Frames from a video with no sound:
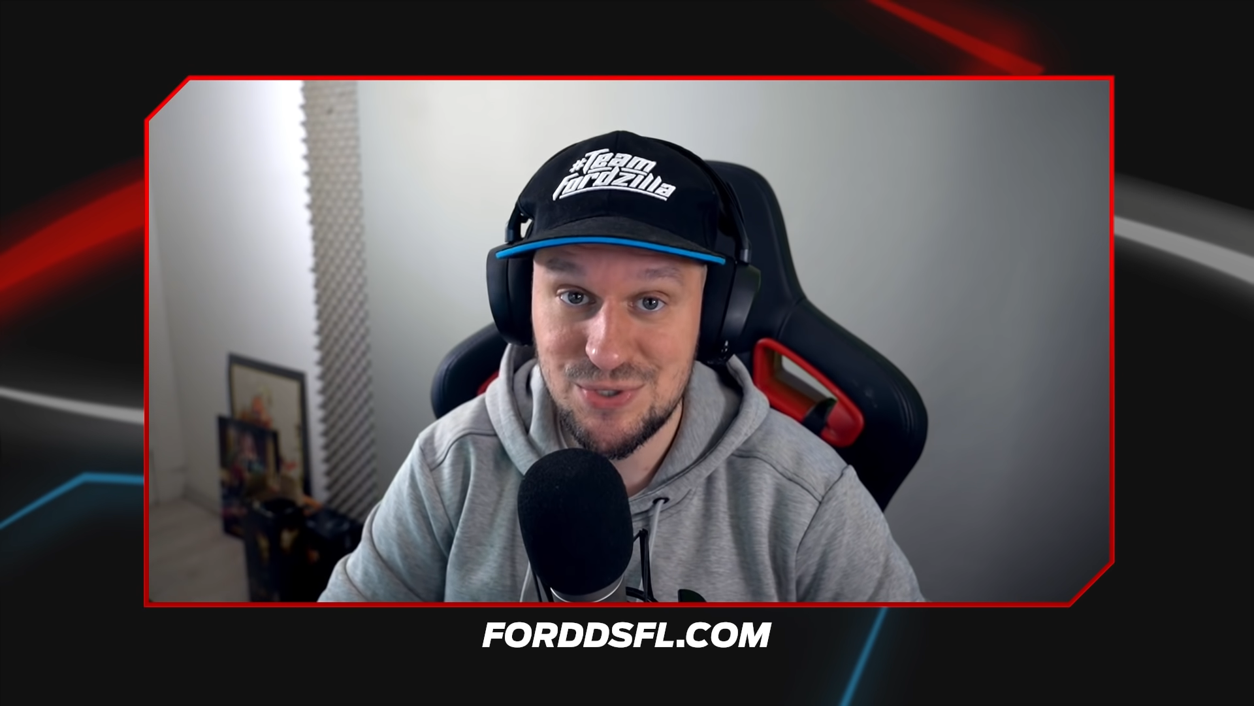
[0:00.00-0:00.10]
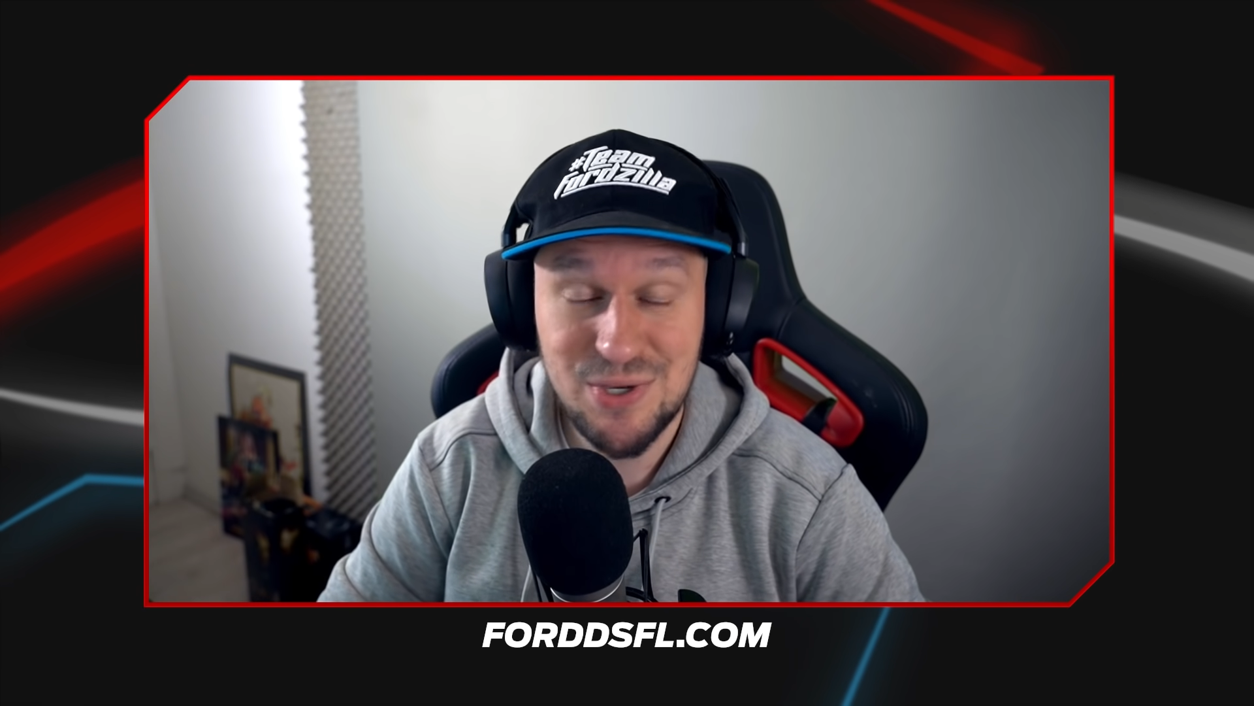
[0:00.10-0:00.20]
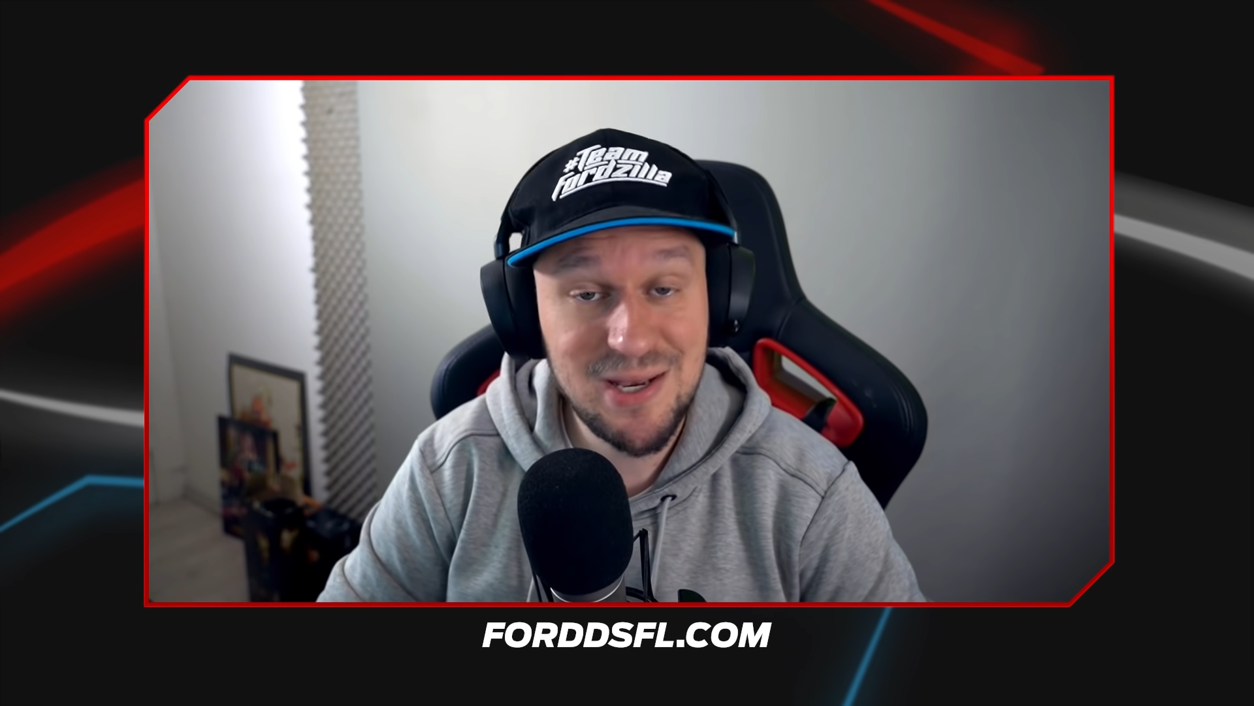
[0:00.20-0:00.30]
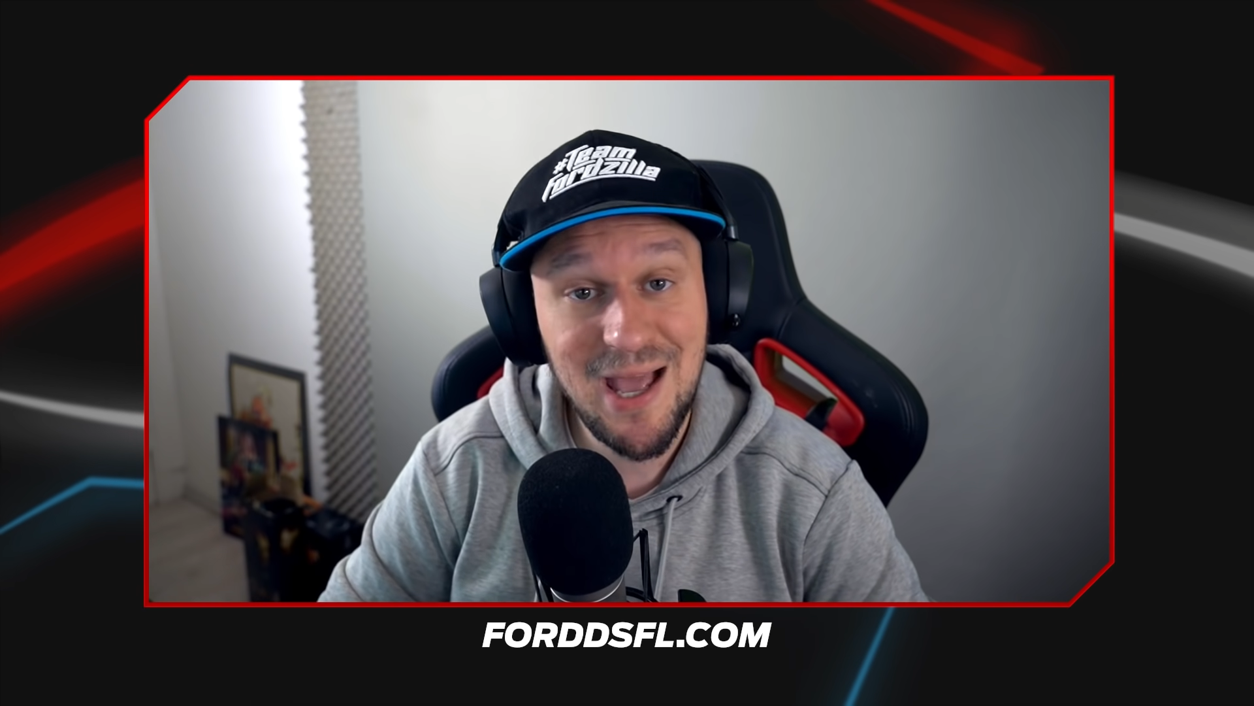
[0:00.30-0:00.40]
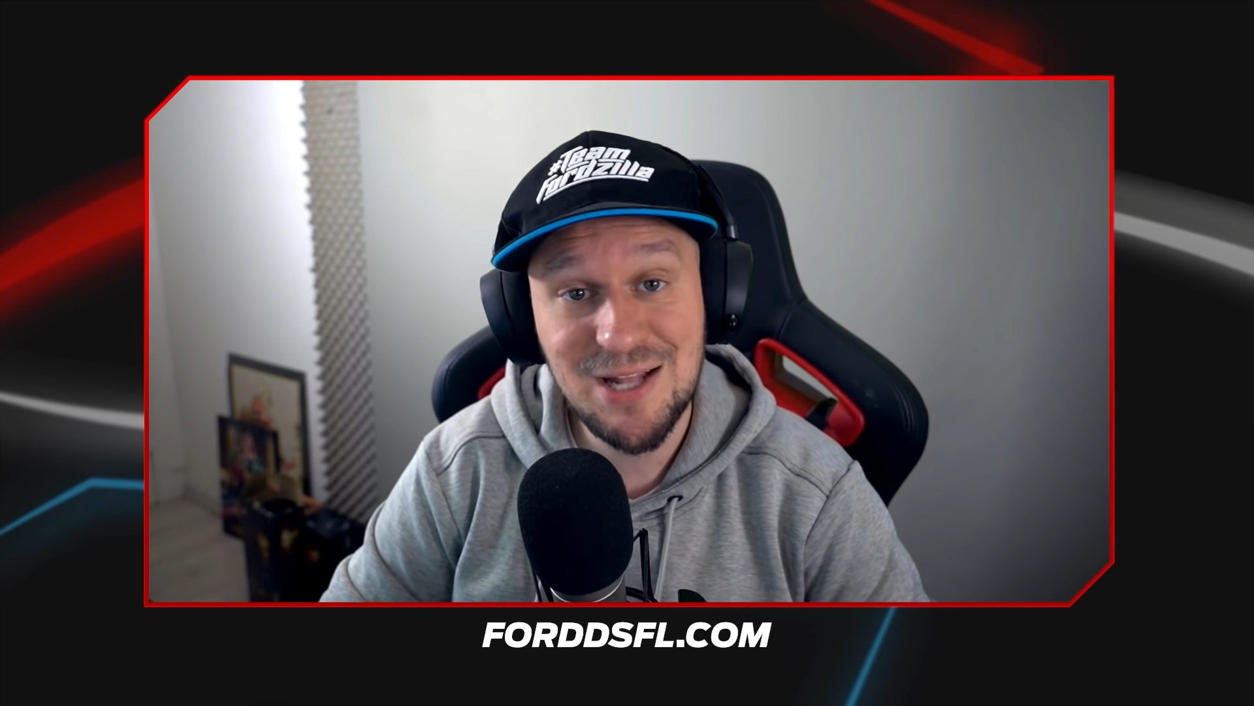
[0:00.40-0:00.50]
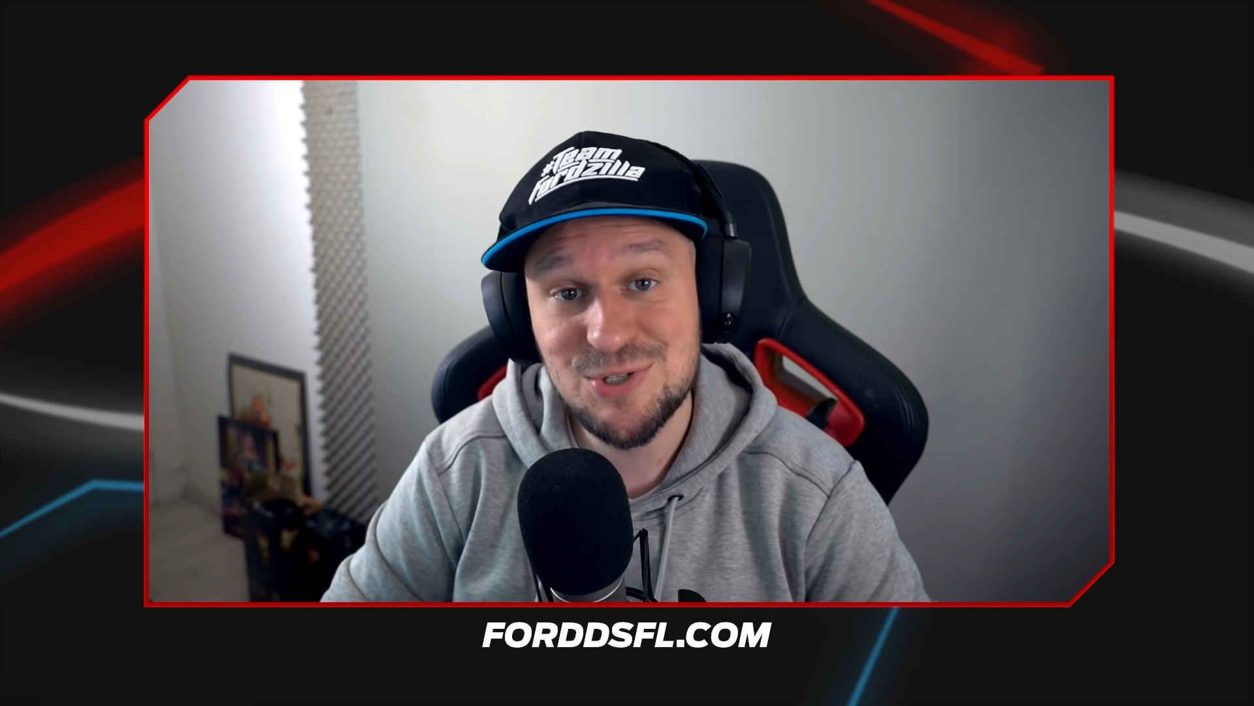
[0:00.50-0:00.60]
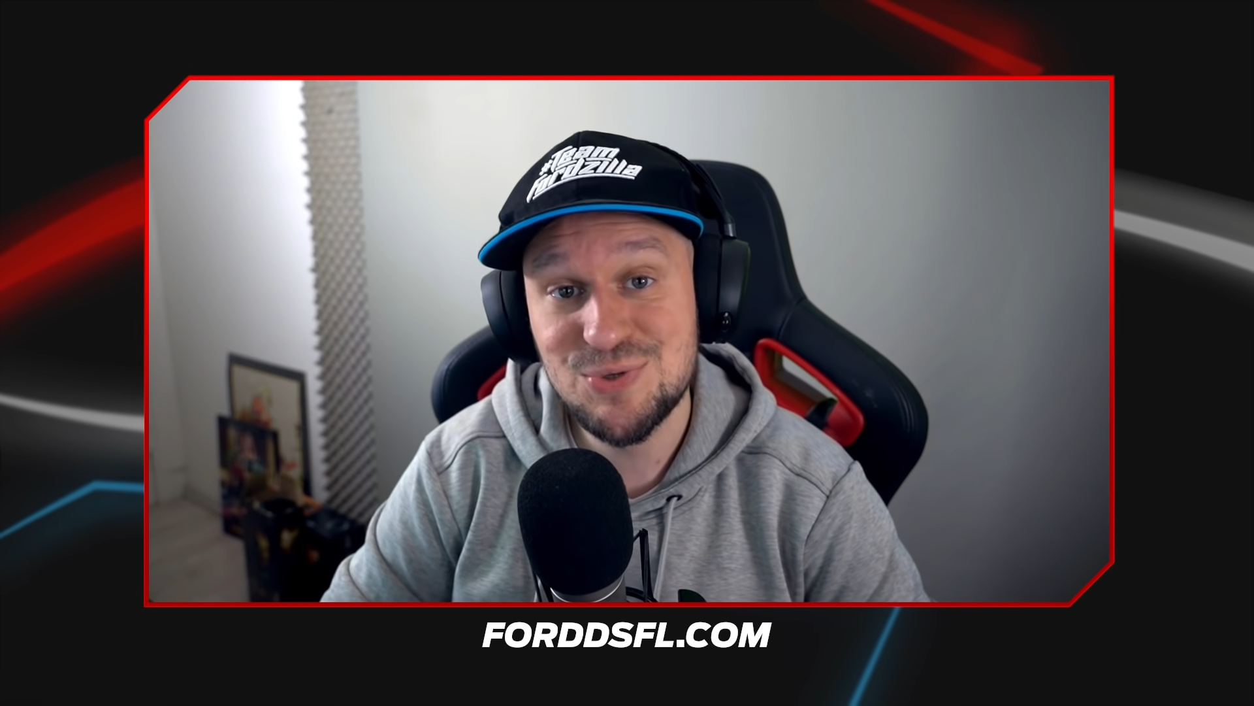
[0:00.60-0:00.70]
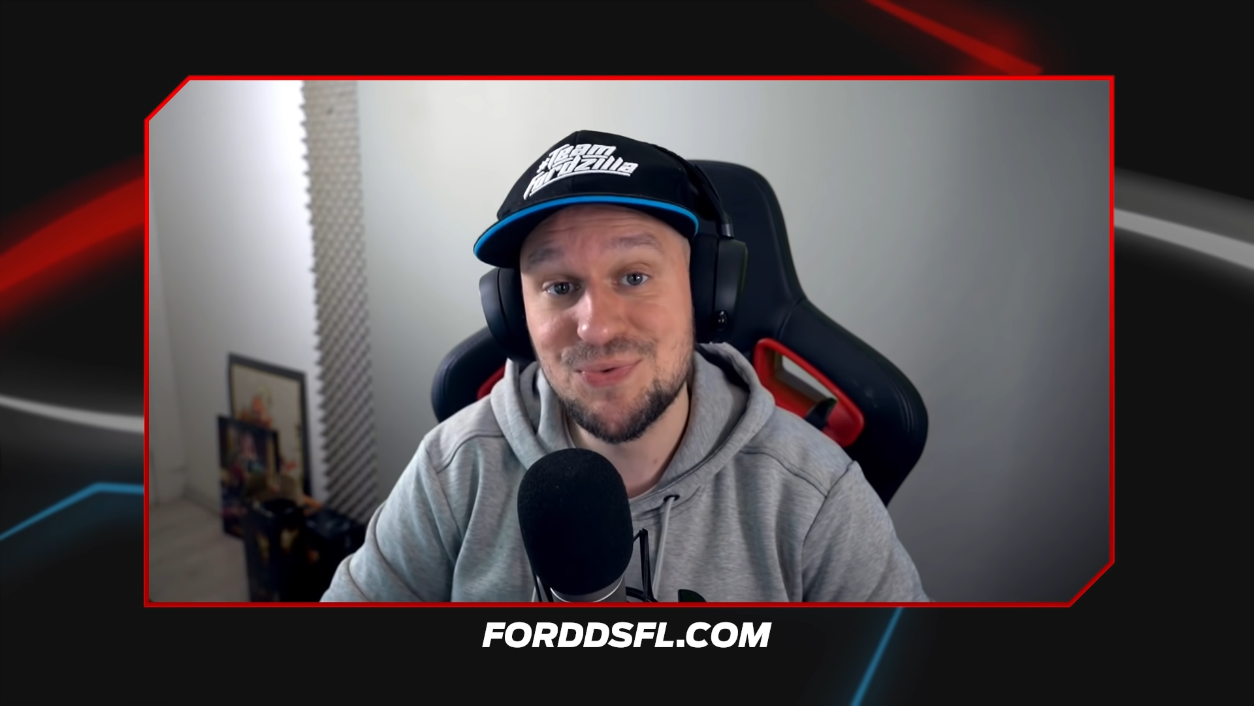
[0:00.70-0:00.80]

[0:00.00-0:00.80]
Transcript: you can head to